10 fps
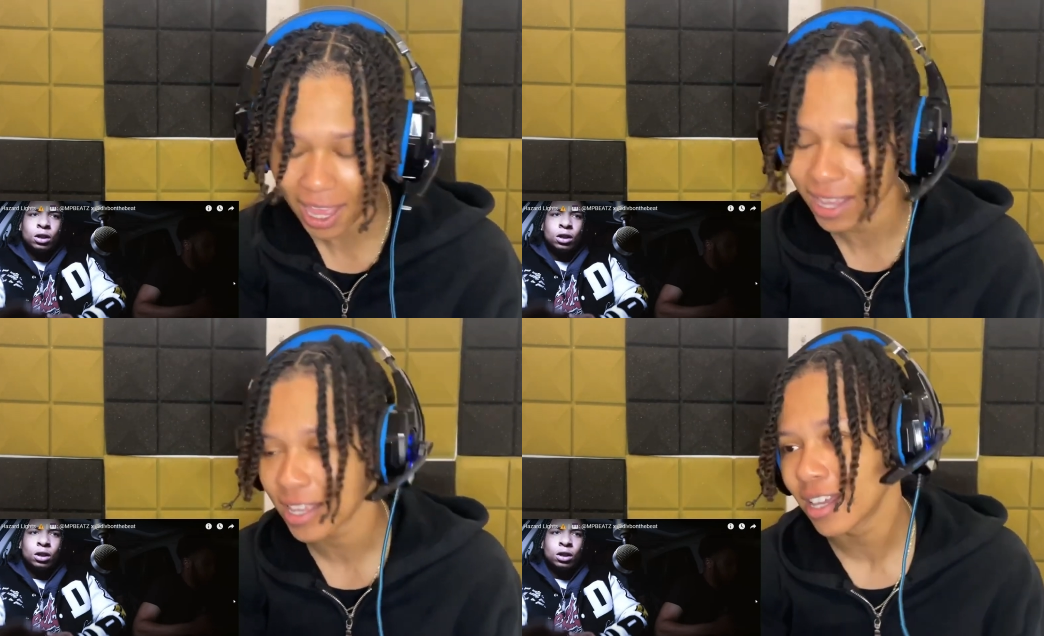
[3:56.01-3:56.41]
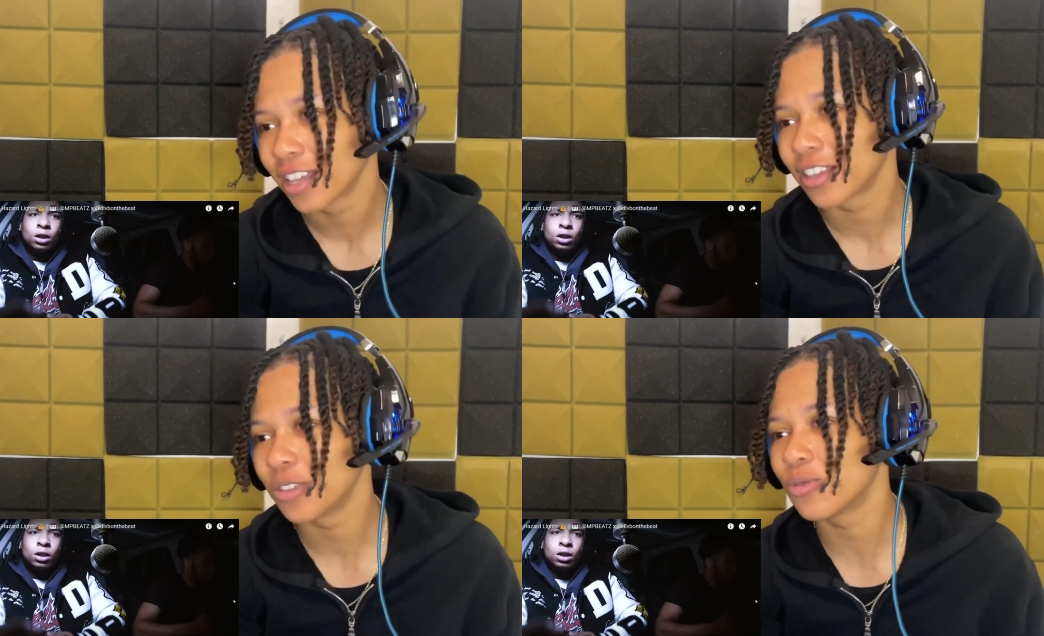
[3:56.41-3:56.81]
Speaker 1: Like
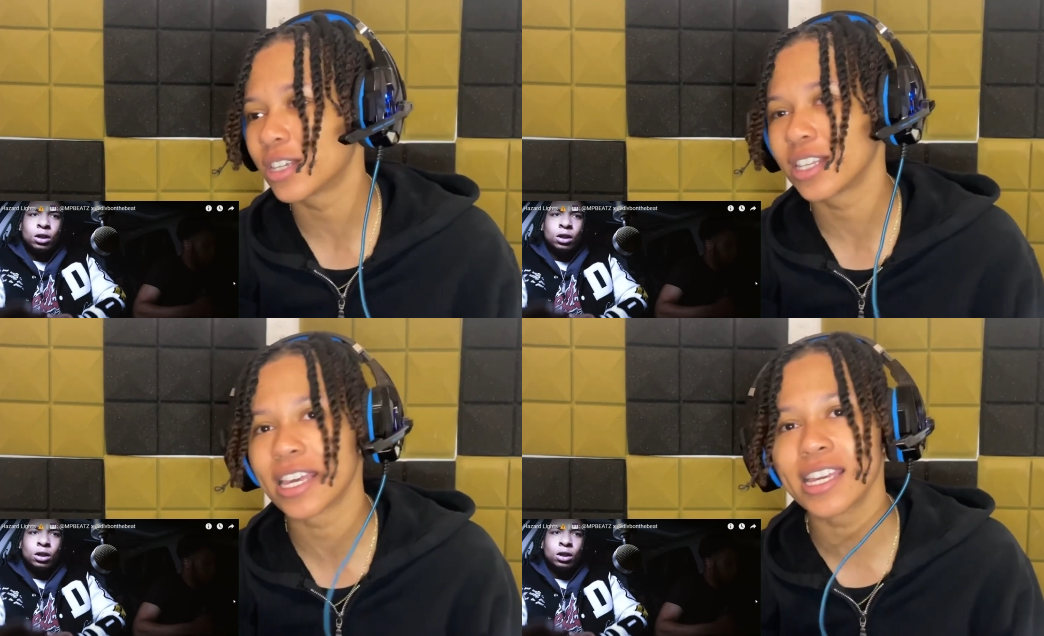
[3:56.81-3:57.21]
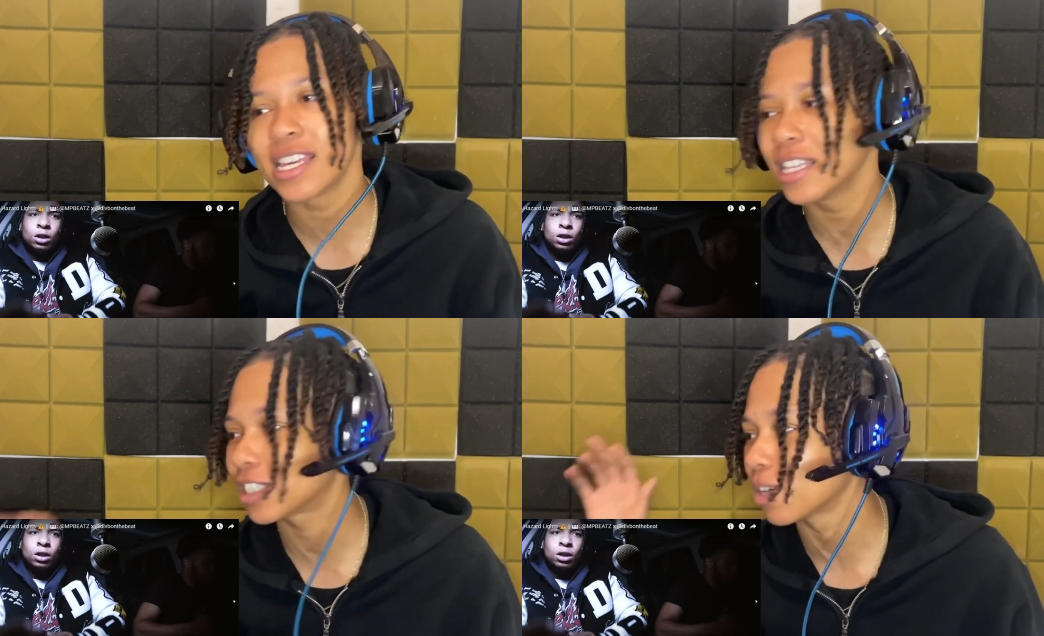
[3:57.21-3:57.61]
you,
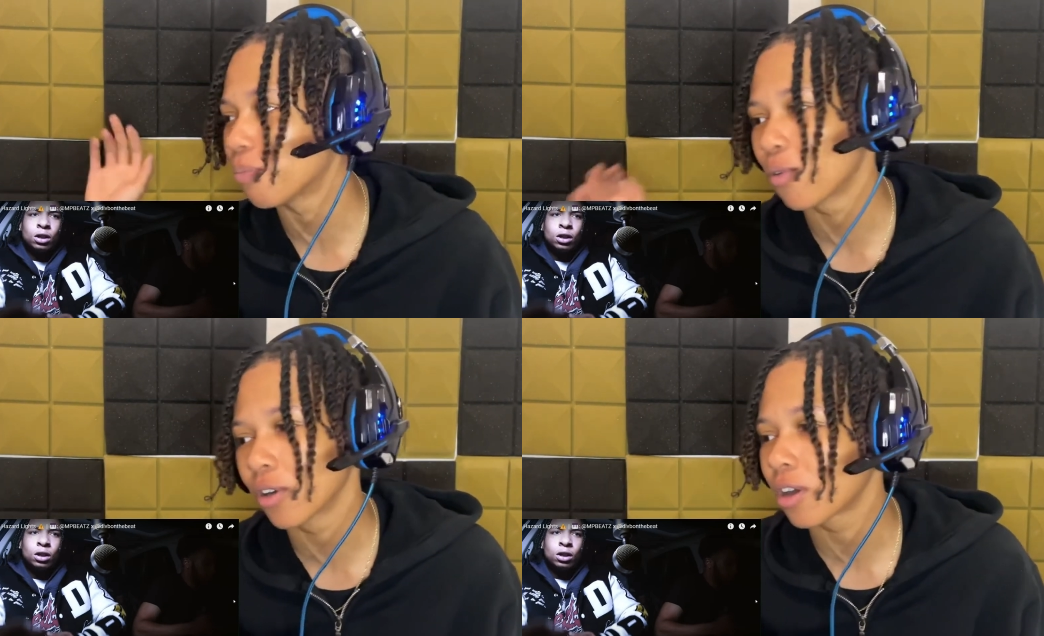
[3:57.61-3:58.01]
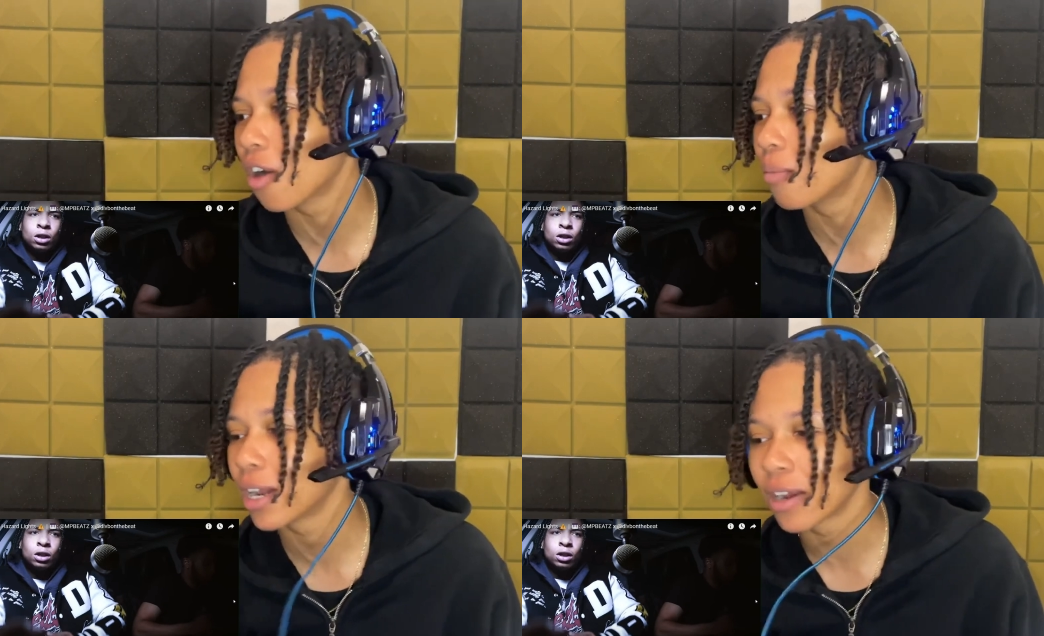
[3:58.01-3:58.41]
his support
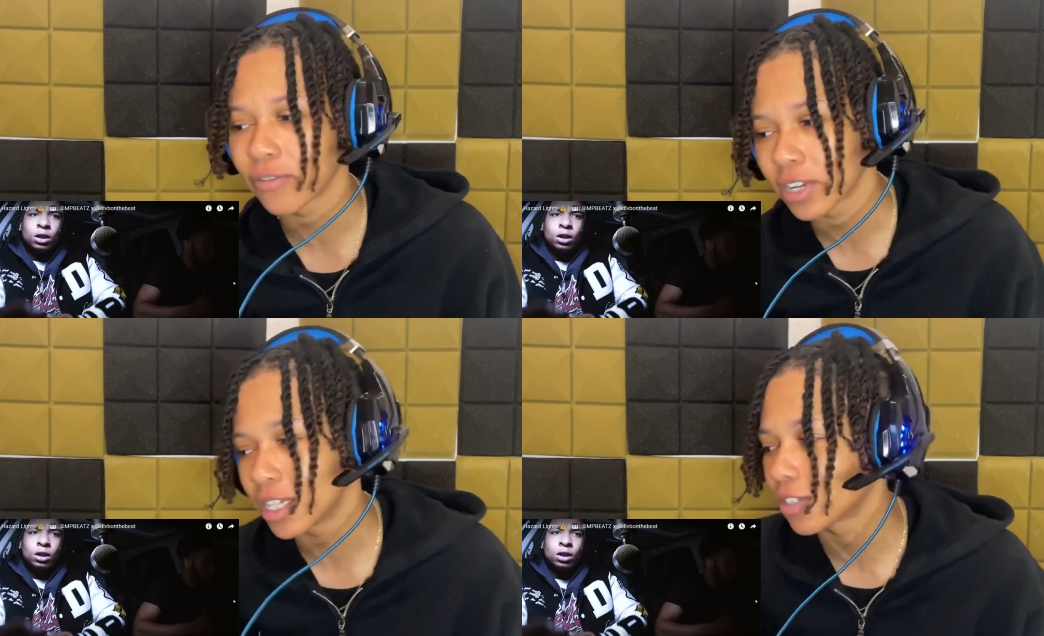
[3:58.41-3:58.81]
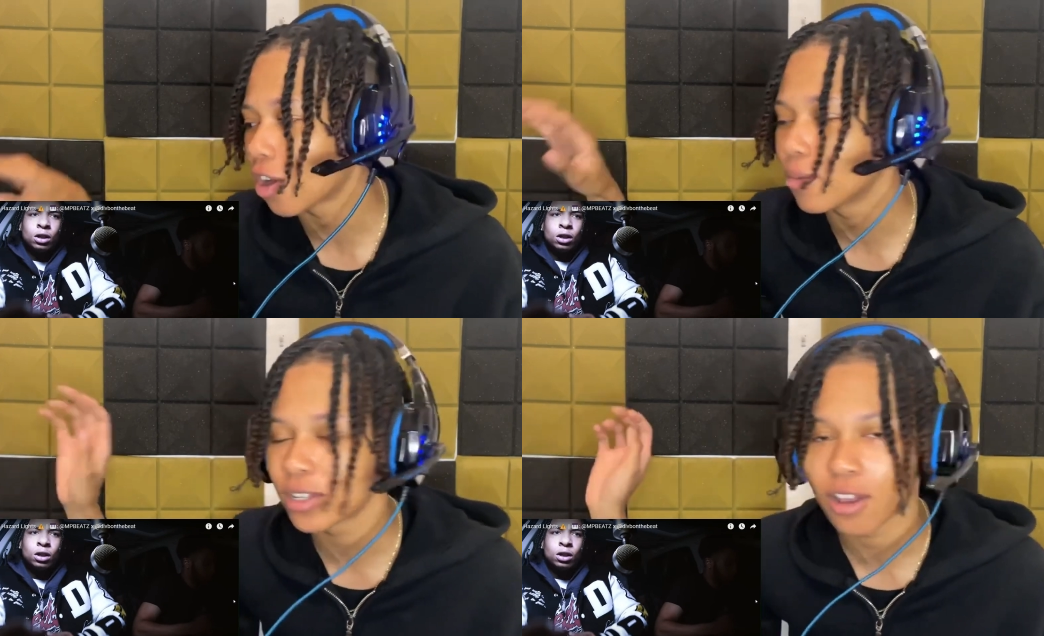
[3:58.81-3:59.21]
gonna be there for his
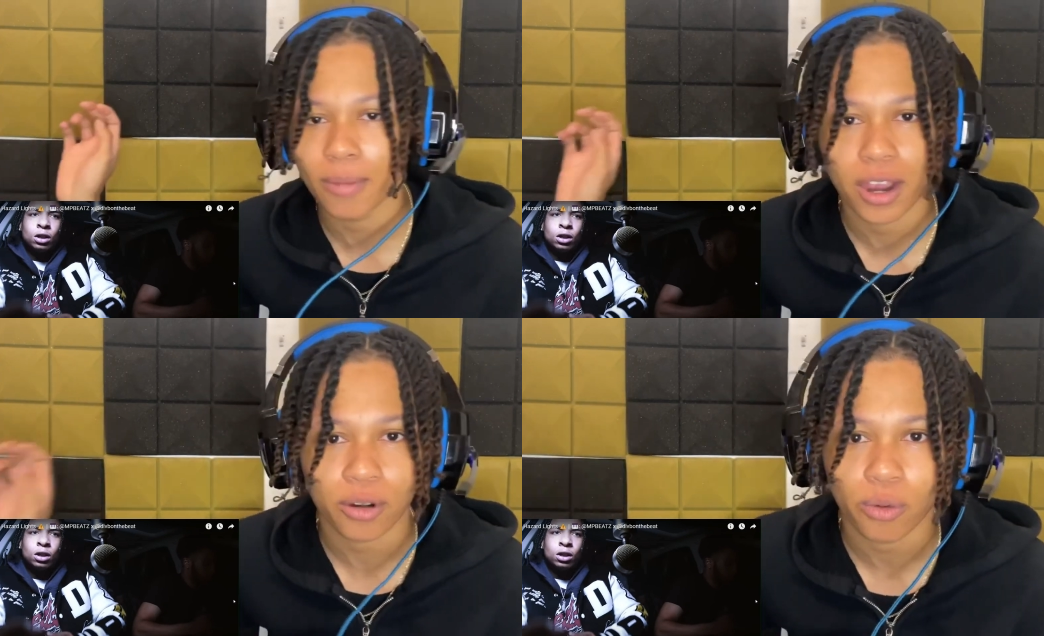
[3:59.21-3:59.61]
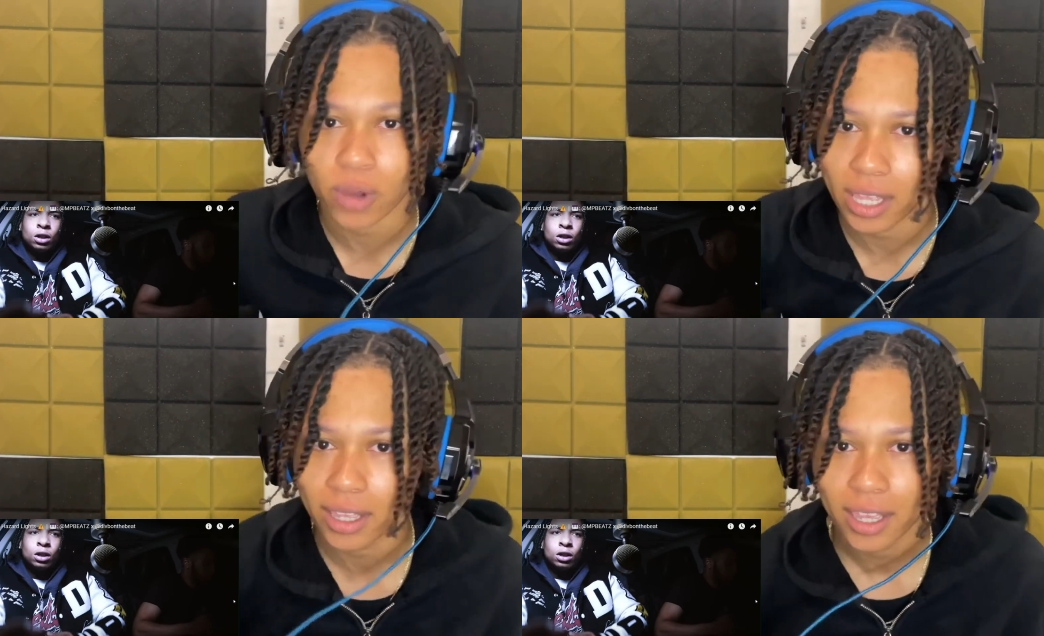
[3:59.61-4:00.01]
homies no matter
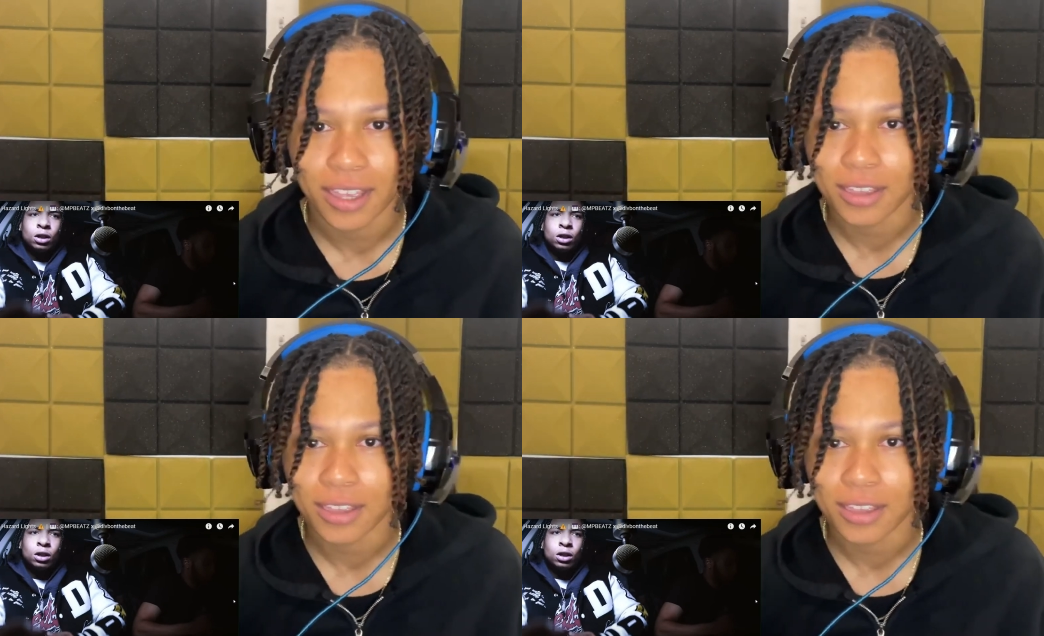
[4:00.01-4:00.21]
what.